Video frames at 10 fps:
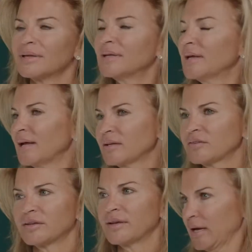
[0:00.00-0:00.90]

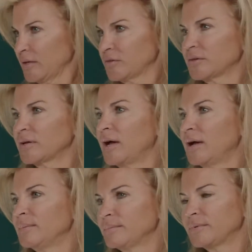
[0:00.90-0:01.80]
Yes and yes.
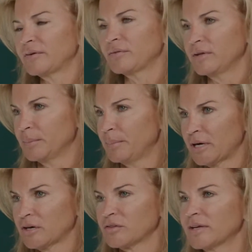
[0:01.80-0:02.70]
Definitely
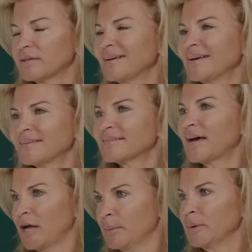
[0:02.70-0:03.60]
embarrassed. It takes
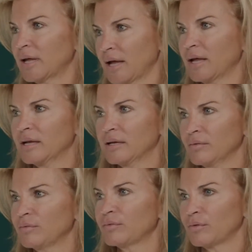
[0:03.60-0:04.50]
time,
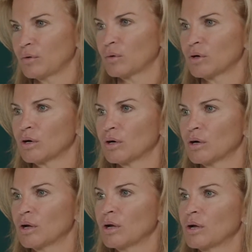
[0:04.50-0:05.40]
again,
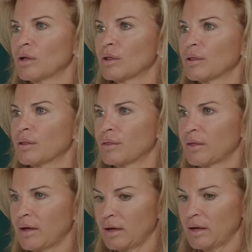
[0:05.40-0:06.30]
for
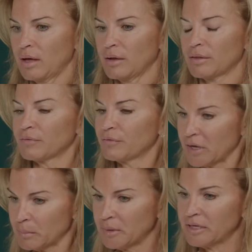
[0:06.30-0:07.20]
the
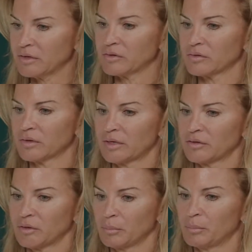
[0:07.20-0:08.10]
families
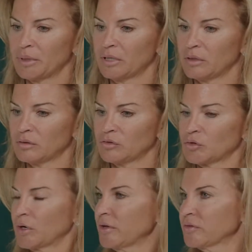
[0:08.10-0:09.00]
to build
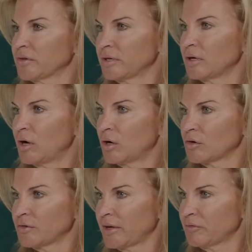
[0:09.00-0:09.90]
trust in our
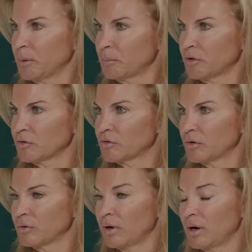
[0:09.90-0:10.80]
staff members.
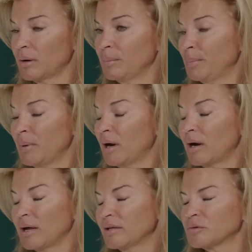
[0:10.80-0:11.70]
So our
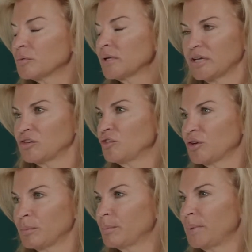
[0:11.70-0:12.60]
it's a
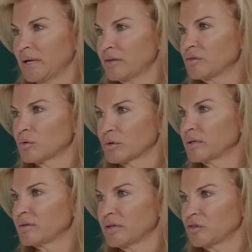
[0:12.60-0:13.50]
relationship-based
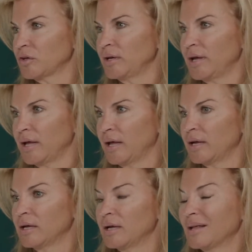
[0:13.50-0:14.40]
organization,
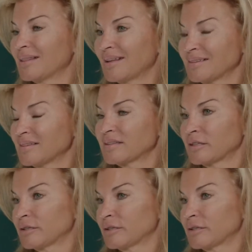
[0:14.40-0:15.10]
and that's